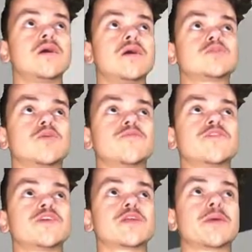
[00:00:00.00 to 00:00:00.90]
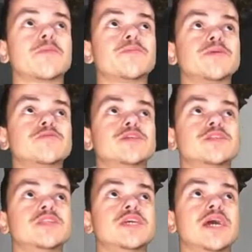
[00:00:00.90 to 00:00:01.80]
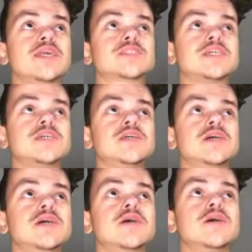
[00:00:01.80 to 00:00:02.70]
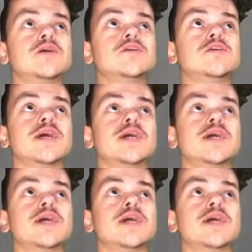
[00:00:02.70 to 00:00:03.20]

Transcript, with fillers: So I'm thinking about building the NXT UK